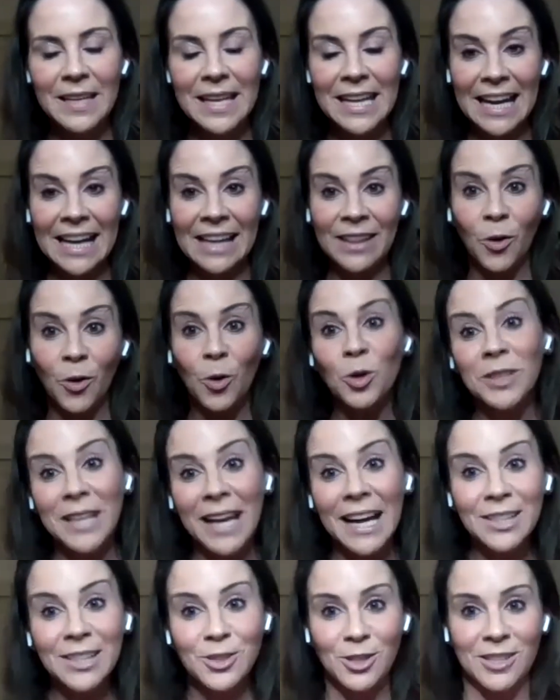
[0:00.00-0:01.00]
And the old
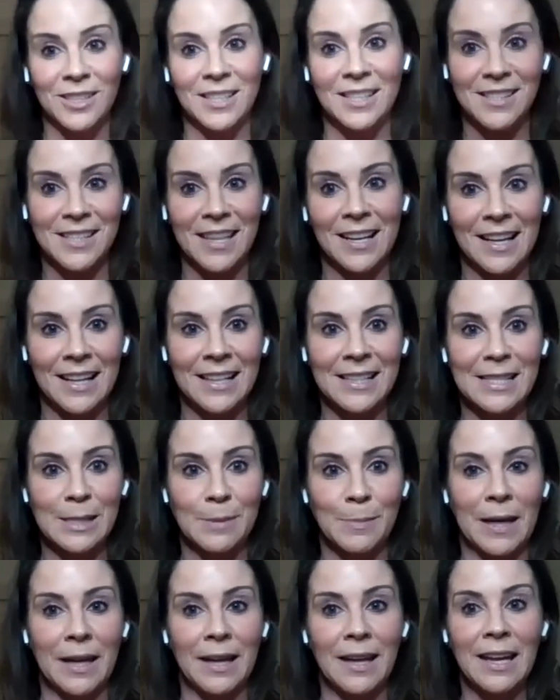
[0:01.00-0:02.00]
actor, he sat next to
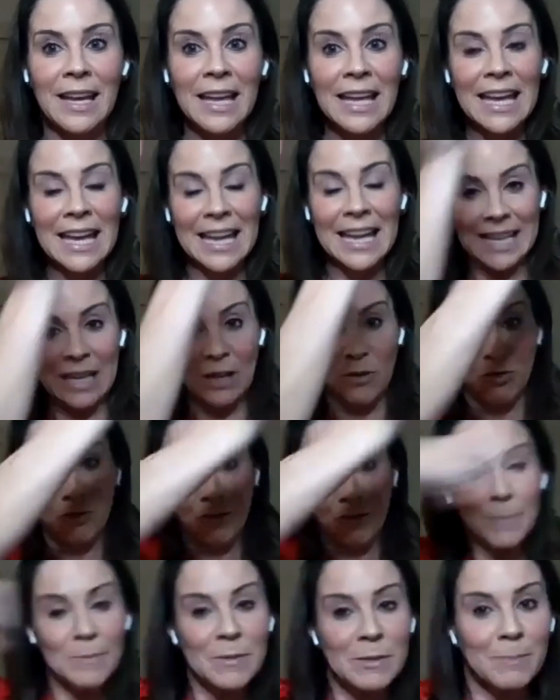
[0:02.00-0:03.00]
me, and he
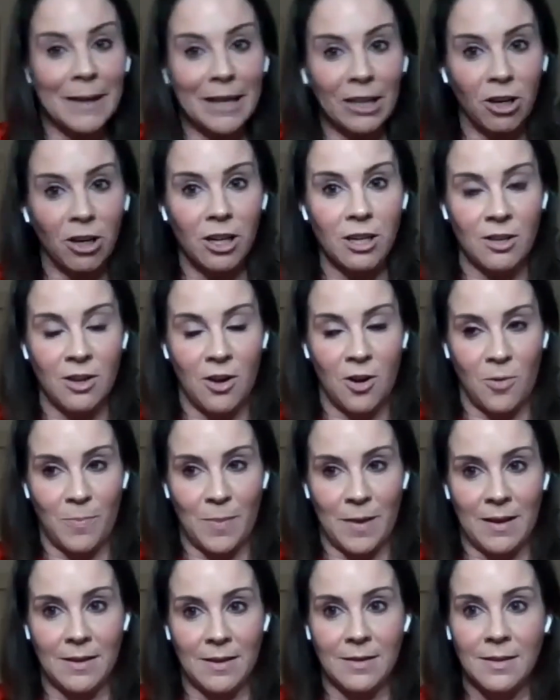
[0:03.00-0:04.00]
ripped my curtain
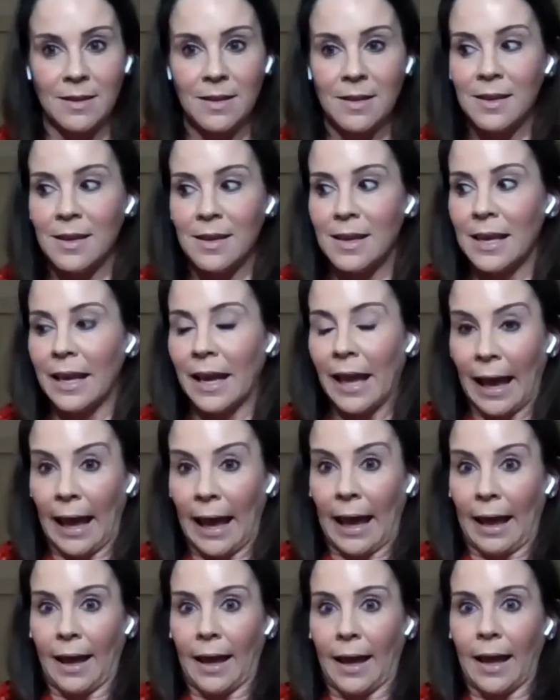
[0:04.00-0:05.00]
open.
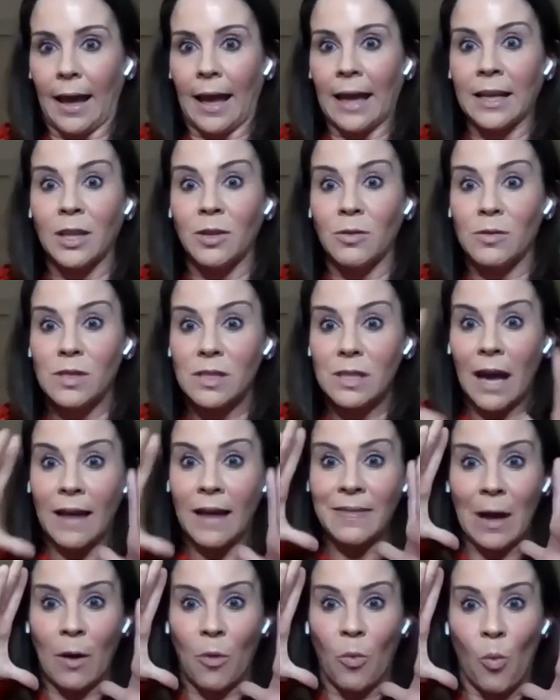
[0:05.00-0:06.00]
And he's
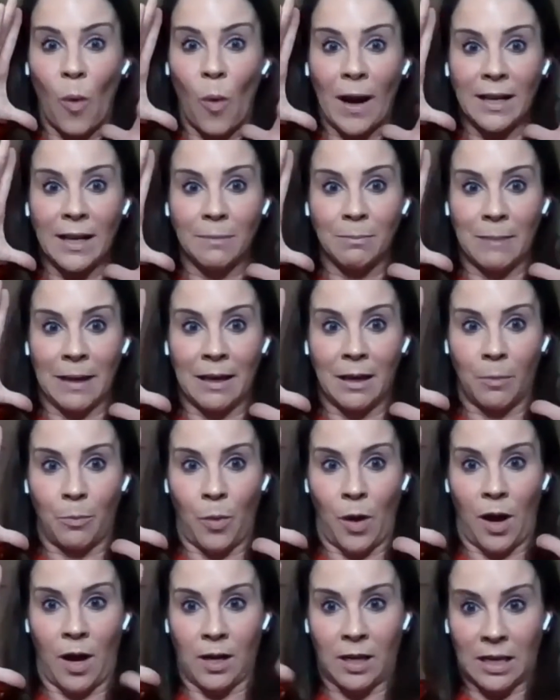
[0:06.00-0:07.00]
got that white makeup
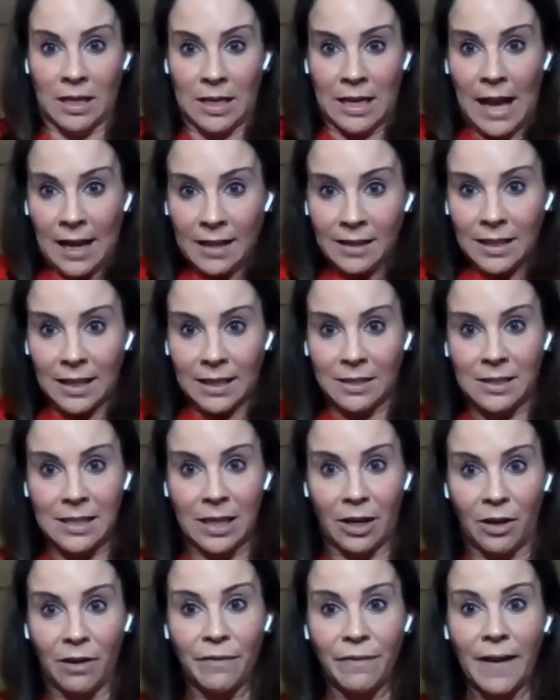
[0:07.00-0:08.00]
on, and he had like
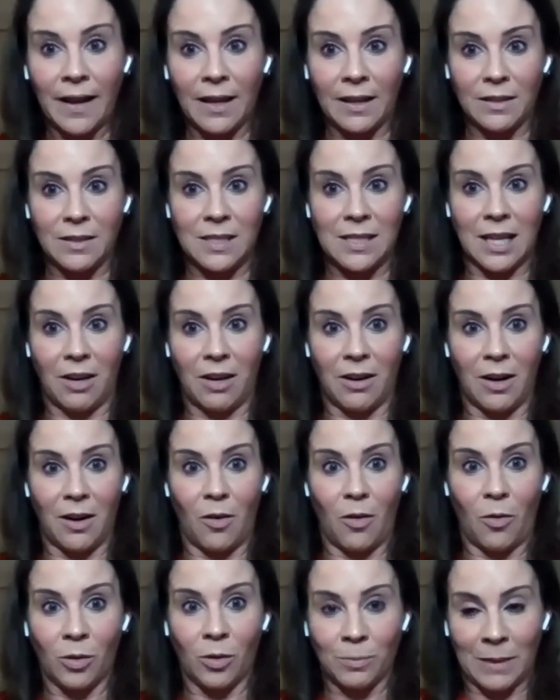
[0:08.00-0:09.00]
terrifying, scary
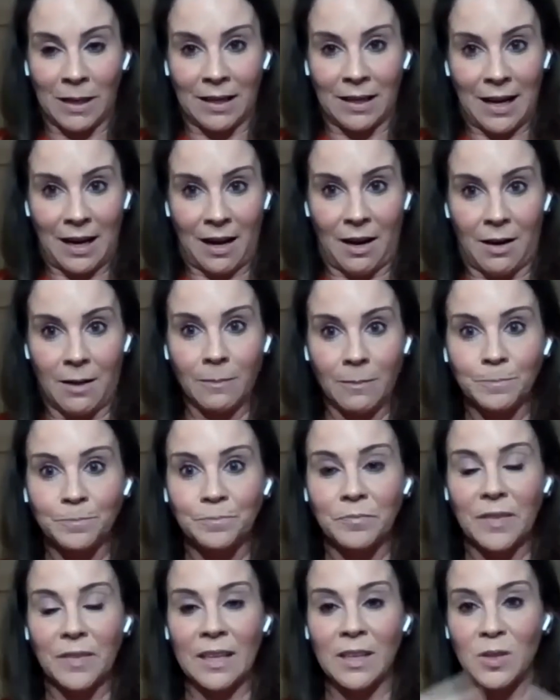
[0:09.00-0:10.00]
old man hair.
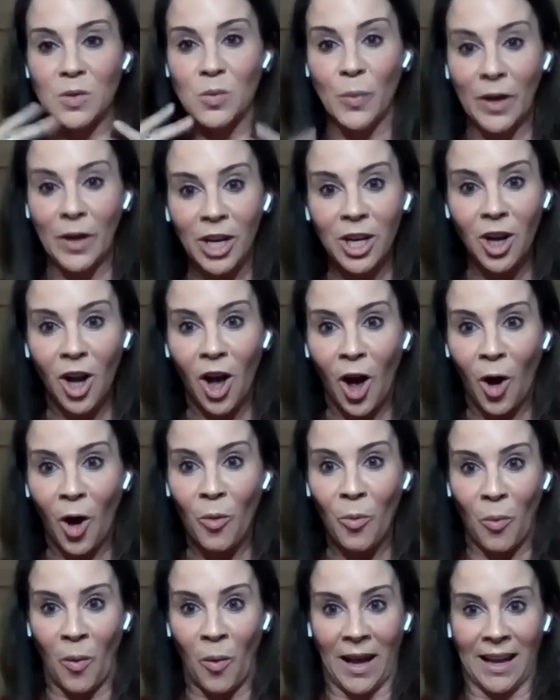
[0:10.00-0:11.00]
And he's wearing
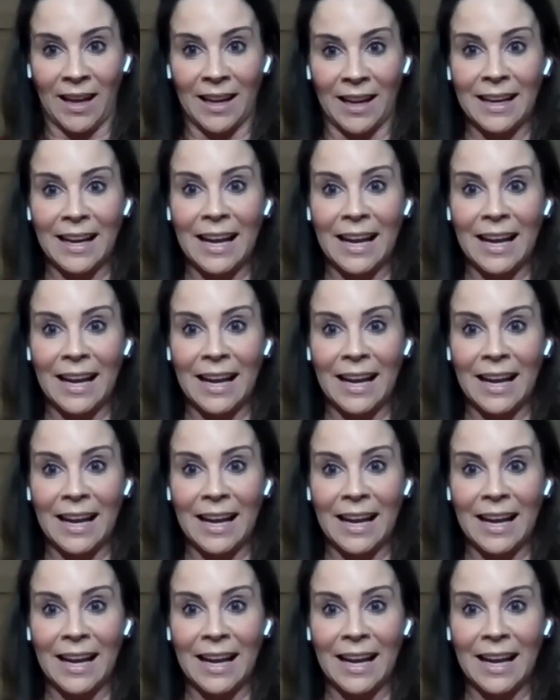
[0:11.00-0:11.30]
all white.